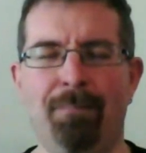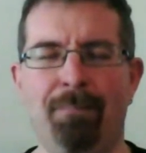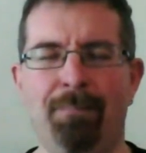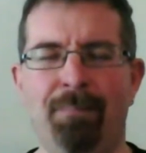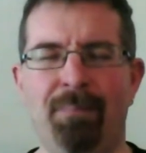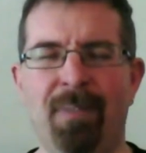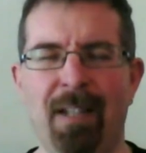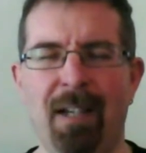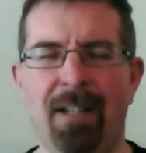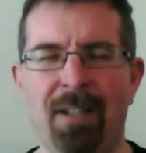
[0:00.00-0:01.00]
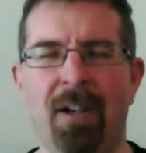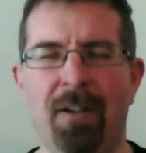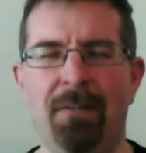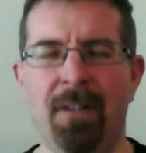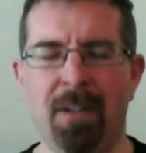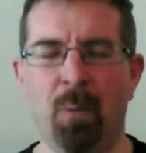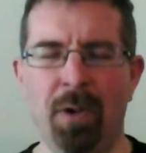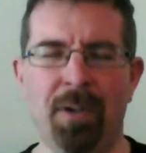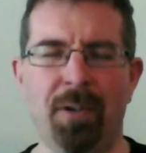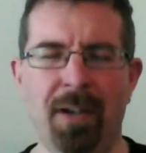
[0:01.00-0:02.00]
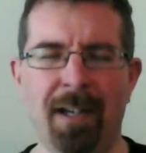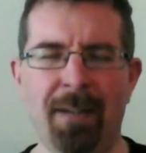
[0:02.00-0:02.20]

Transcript: starts off as a wanderer,